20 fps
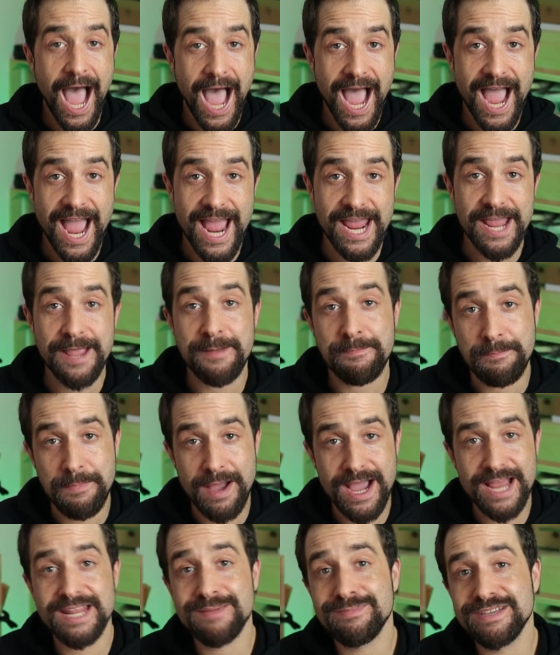Hi,
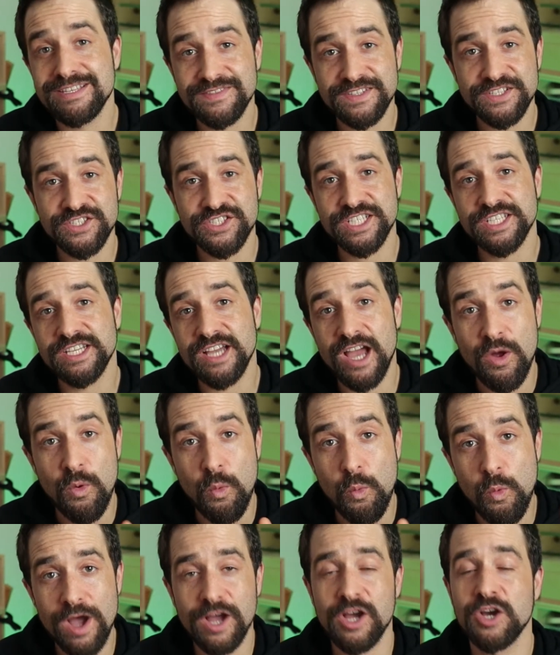my name is Virgil
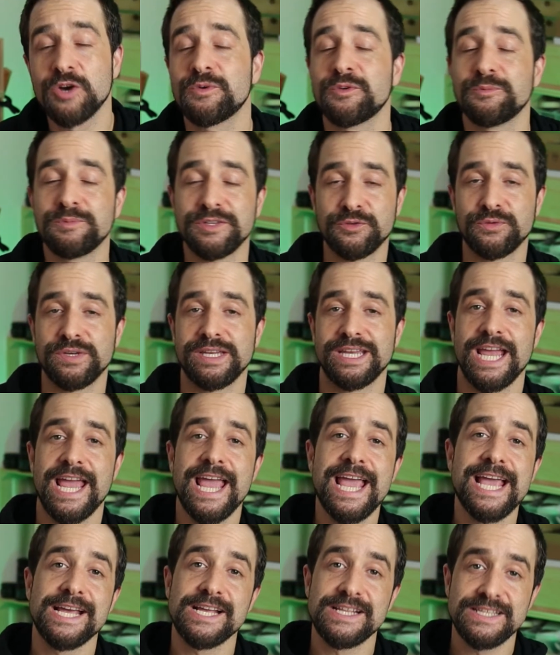and welcome on Mitwi.
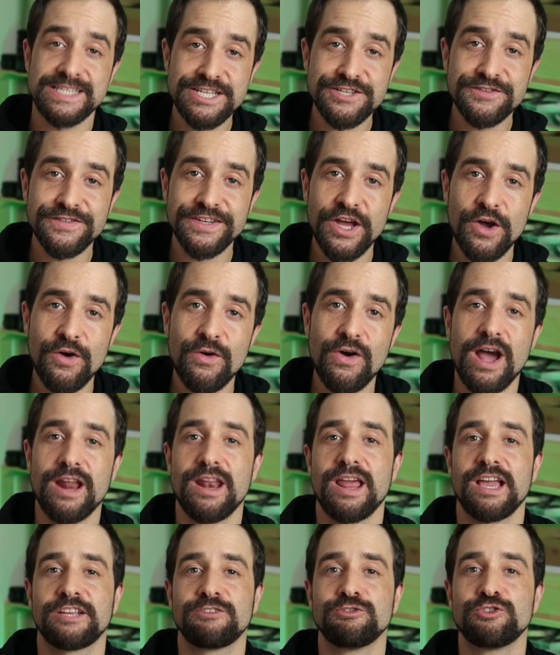In this video, I'd
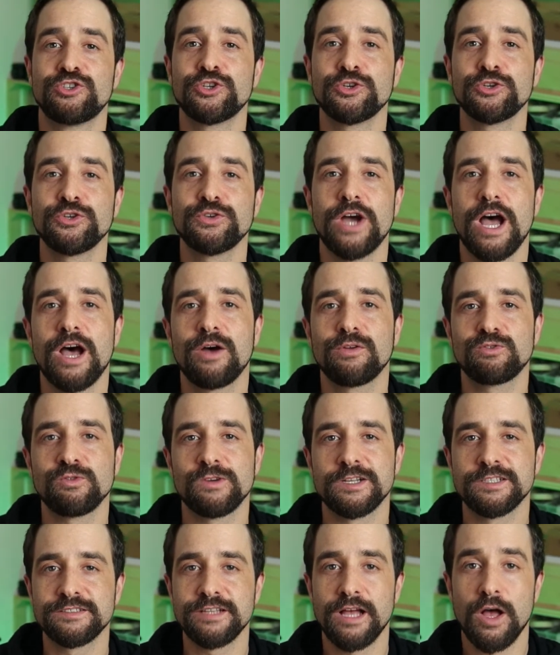like to show you how to
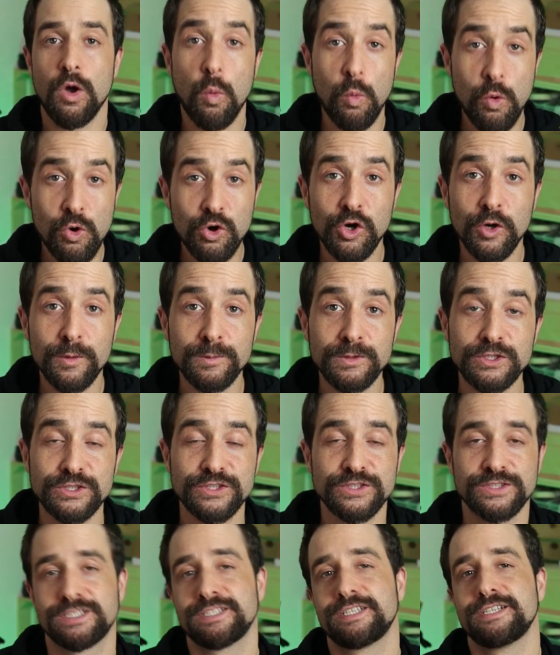install
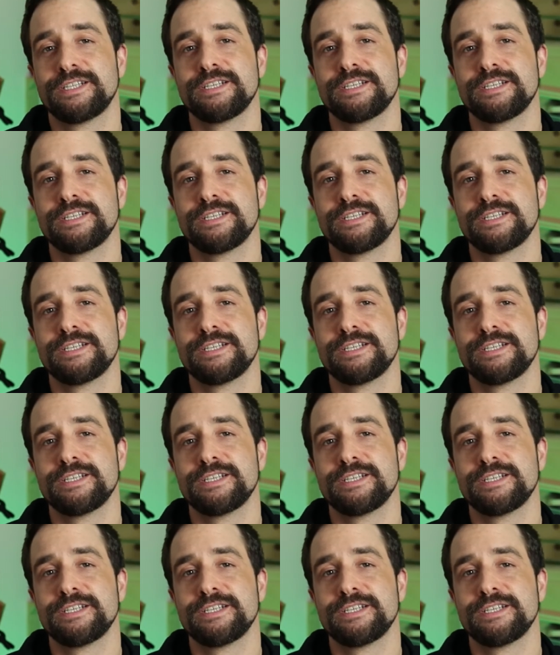WooCommerce.